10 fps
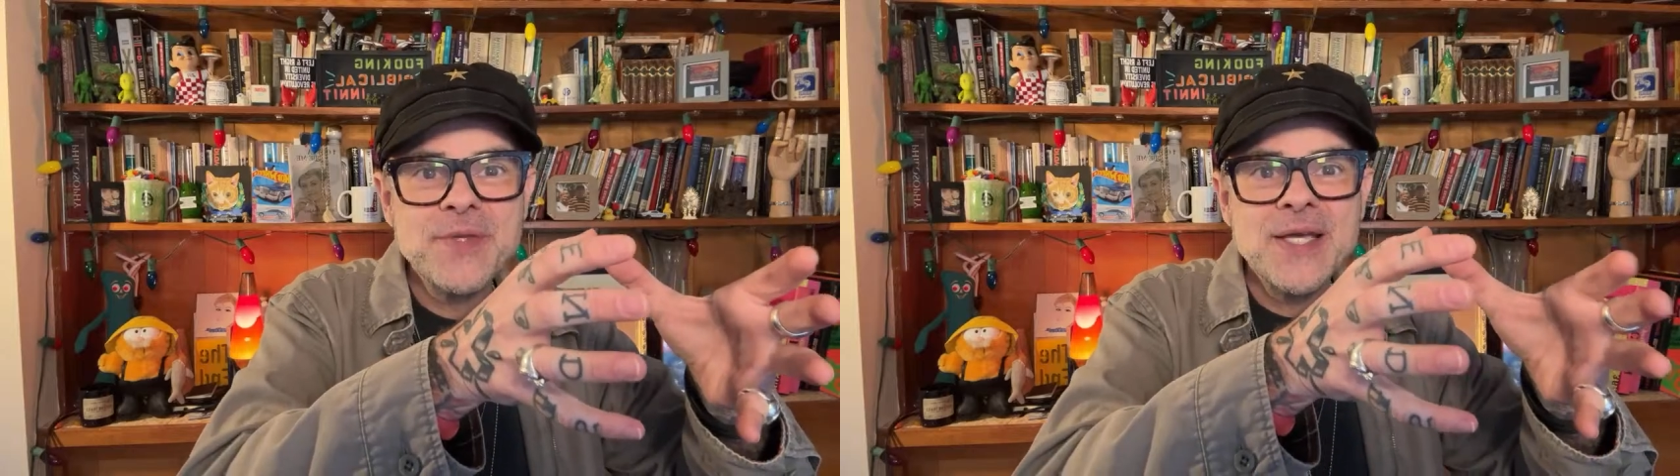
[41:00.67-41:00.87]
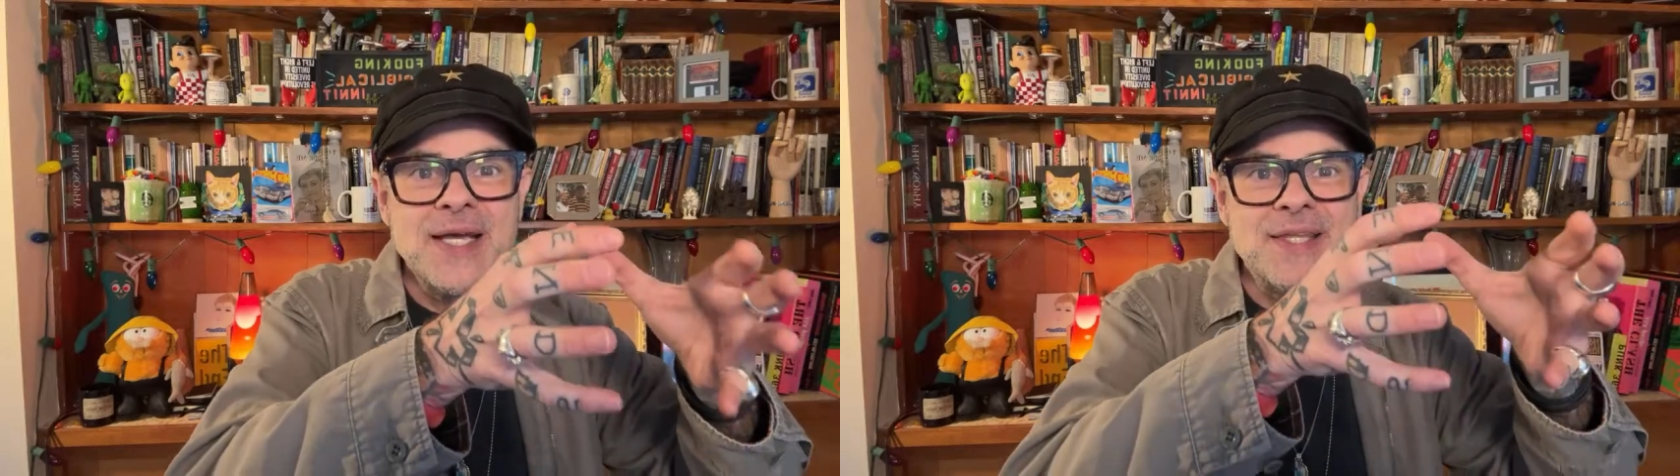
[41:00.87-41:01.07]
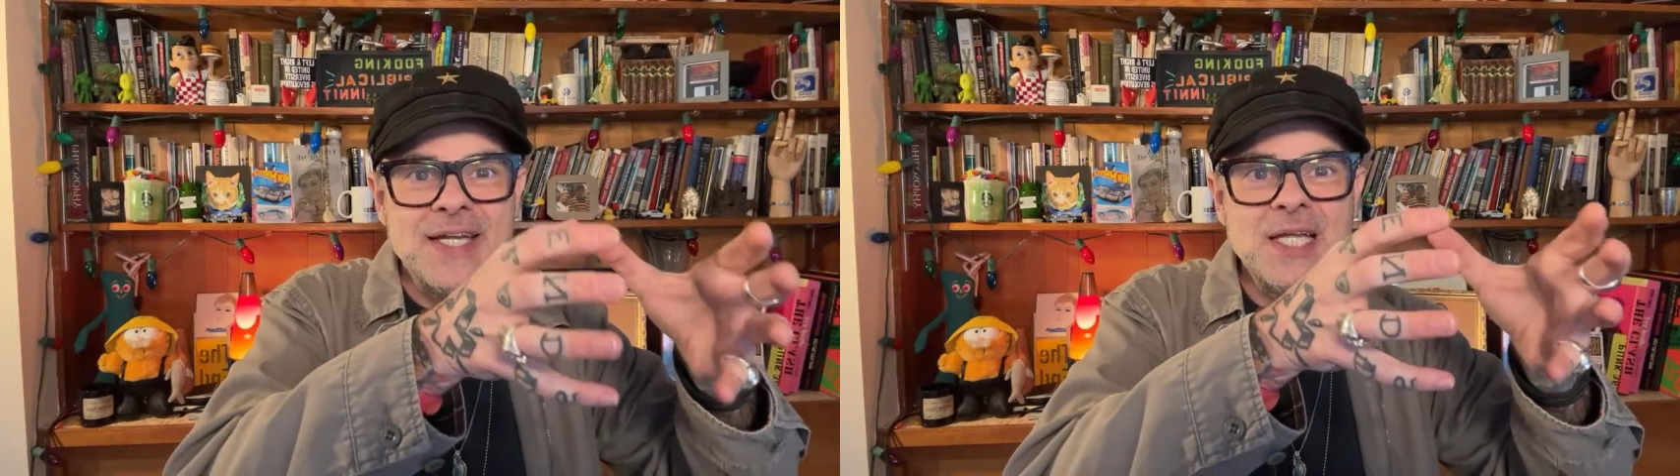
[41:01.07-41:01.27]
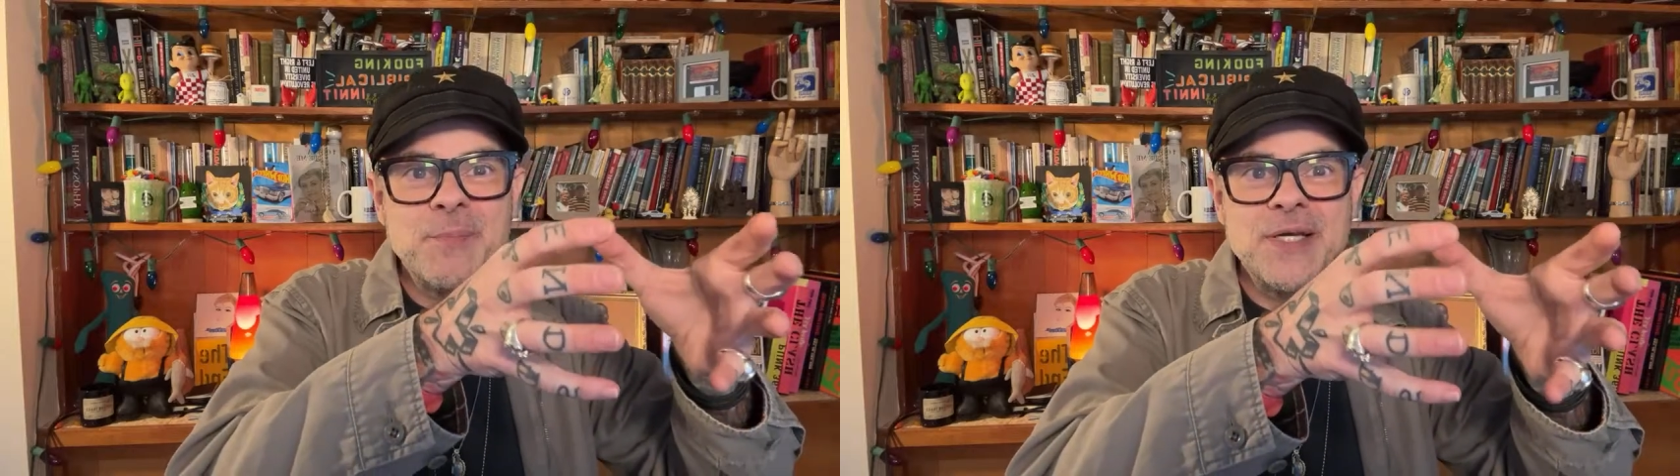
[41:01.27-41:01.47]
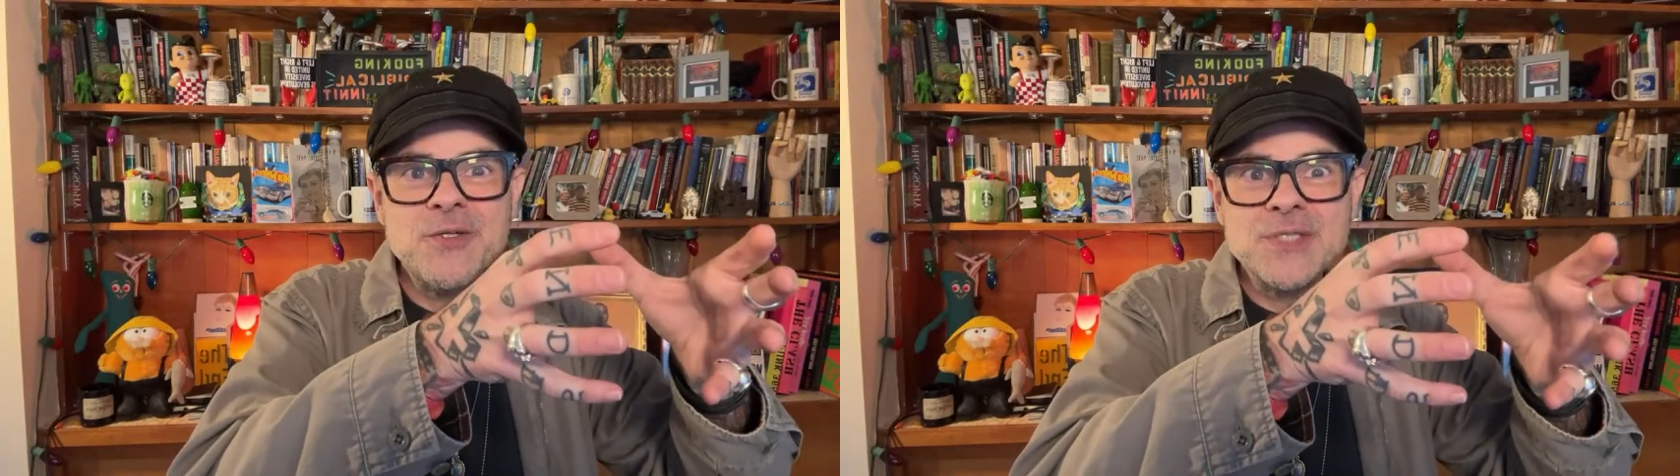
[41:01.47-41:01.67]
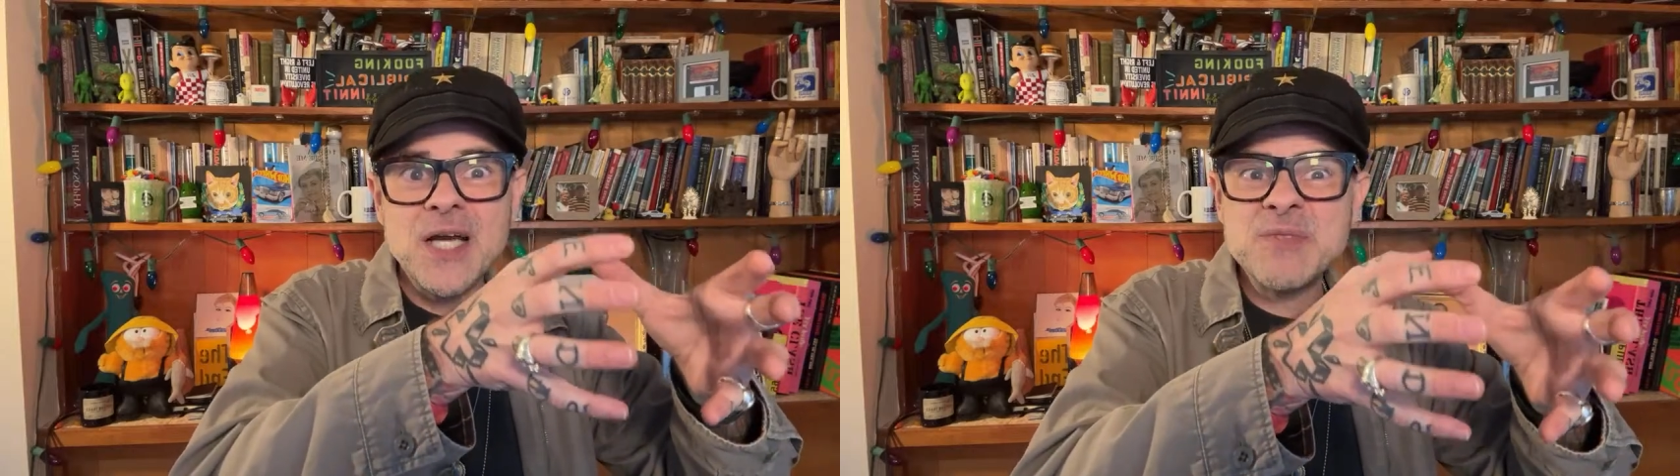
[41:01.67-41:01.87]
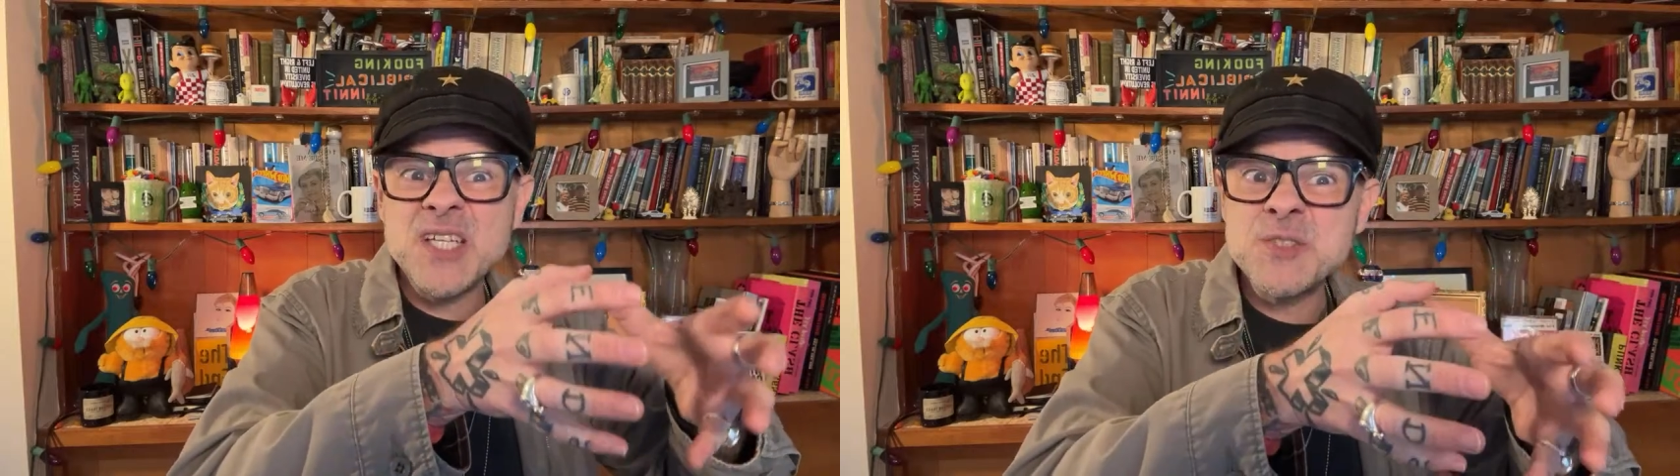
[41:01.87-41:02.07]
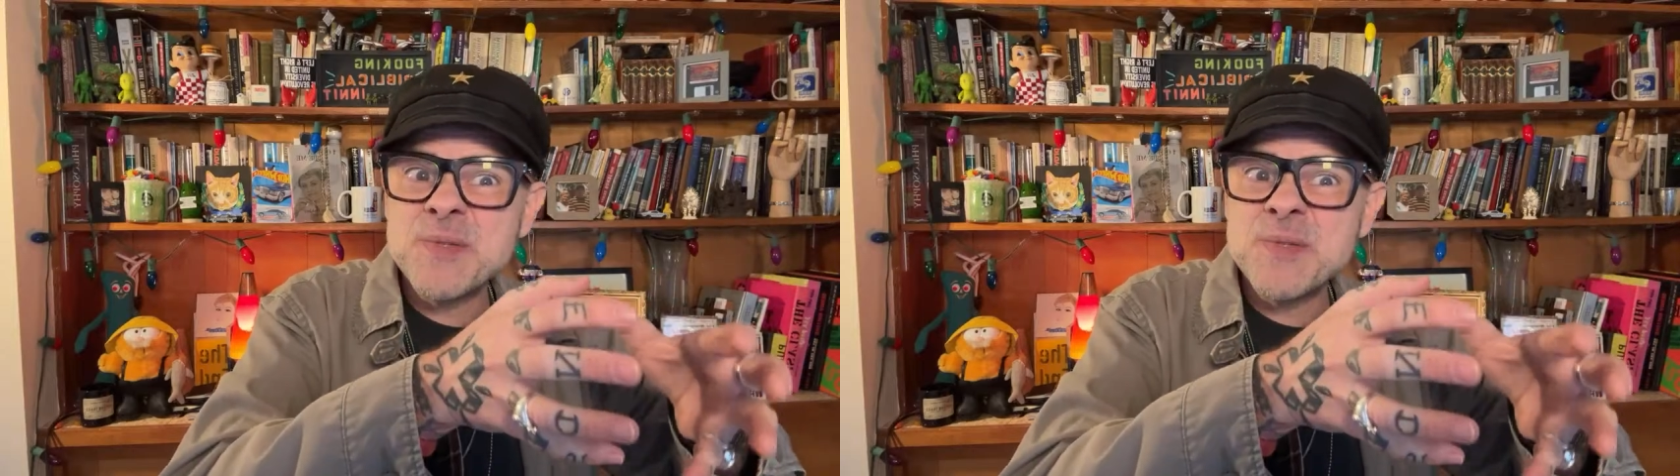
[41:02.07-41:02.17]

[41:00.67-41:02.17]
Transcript: And then anybody who times and goes,